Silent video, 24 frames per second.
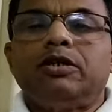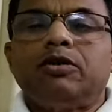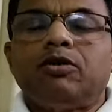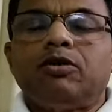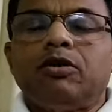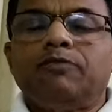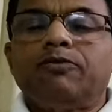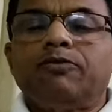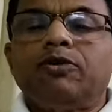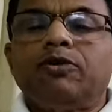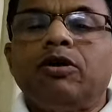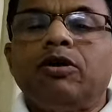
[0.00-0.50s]

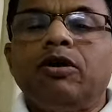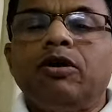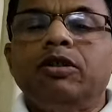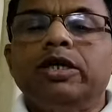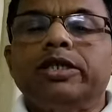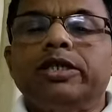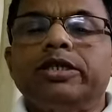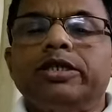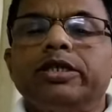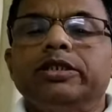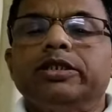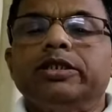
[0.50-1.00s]
of all
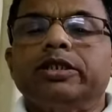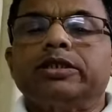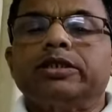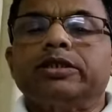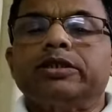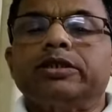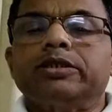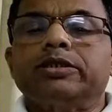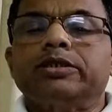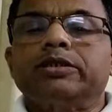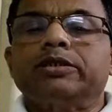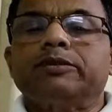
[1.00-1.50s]
the
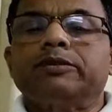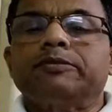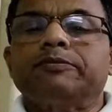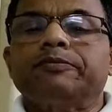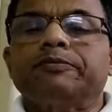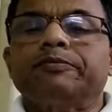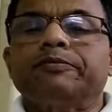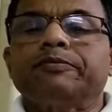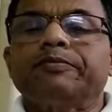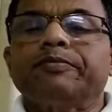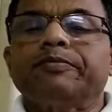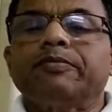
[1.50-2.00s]
transactions
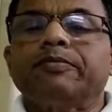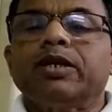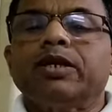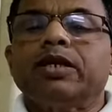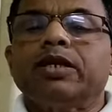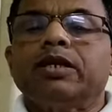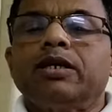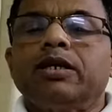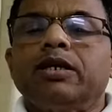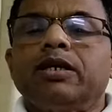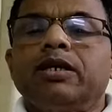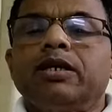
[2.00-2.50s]

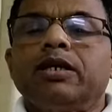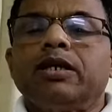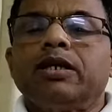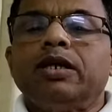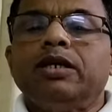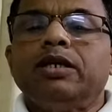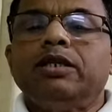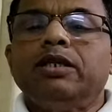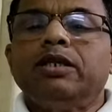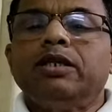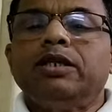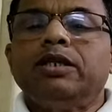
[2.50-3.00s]

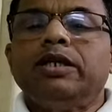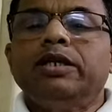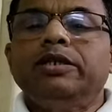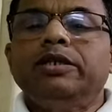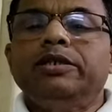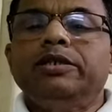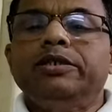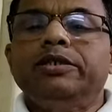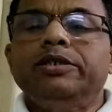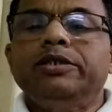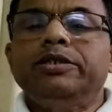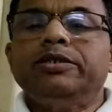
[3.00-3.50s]
and the
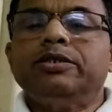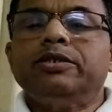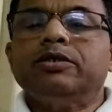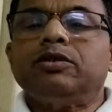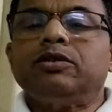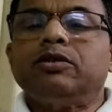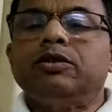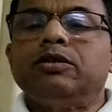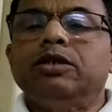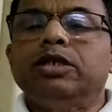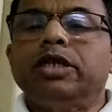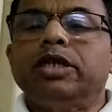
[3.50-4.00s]
entries
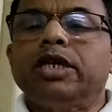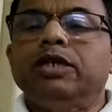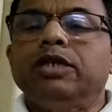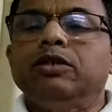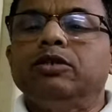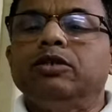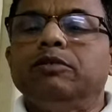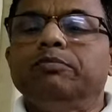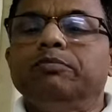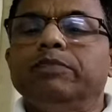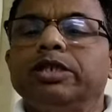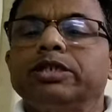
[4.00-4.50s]
on
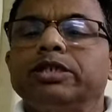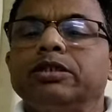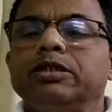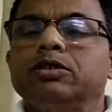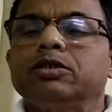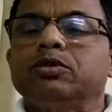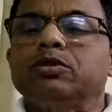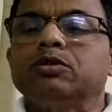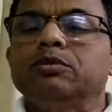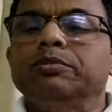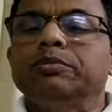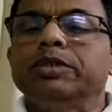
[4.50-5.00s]
random basis
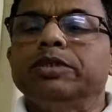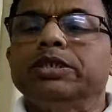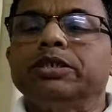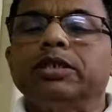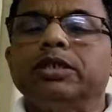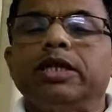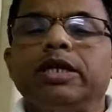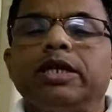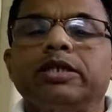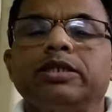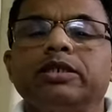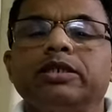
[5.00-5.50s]
should be
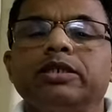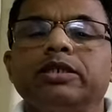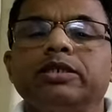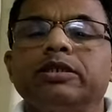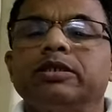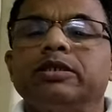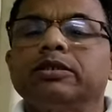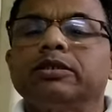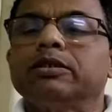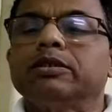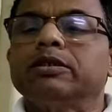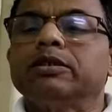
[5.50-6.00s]

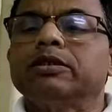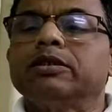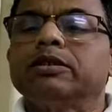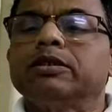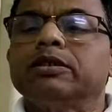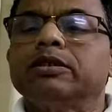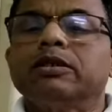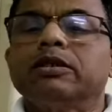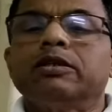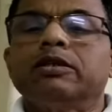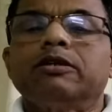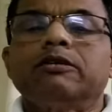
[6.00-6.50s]
selected
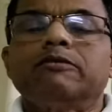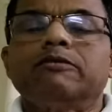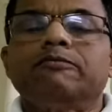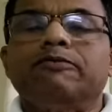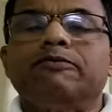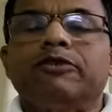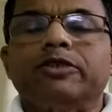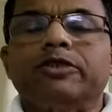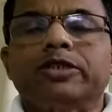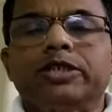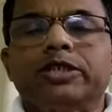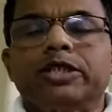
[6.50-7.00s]

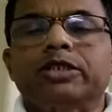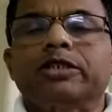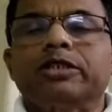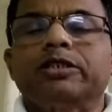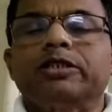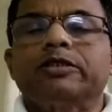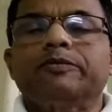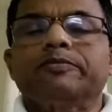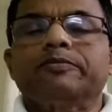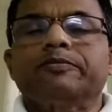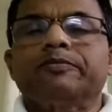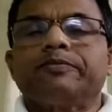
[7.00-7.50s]
for
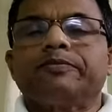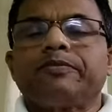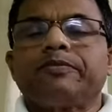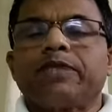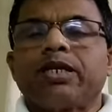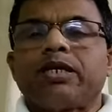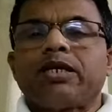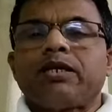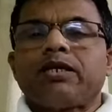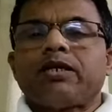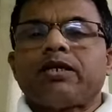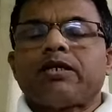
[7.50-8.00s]
checking
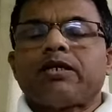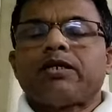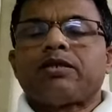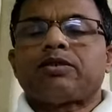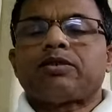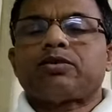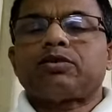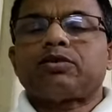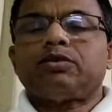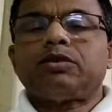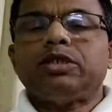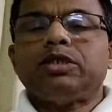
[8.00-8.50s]

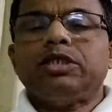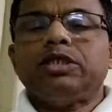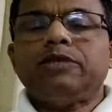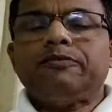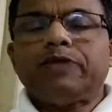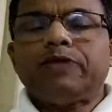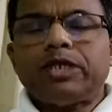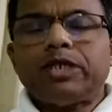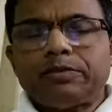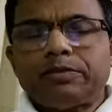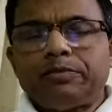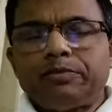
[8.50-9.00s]
so in the
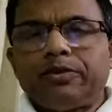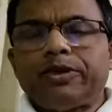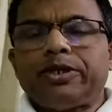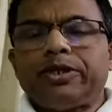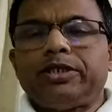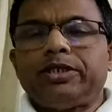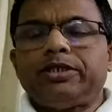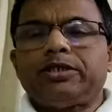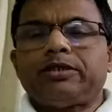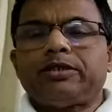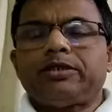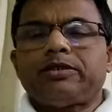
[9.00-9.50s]
first
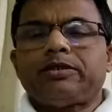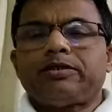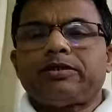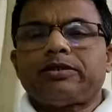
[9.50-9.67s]
point,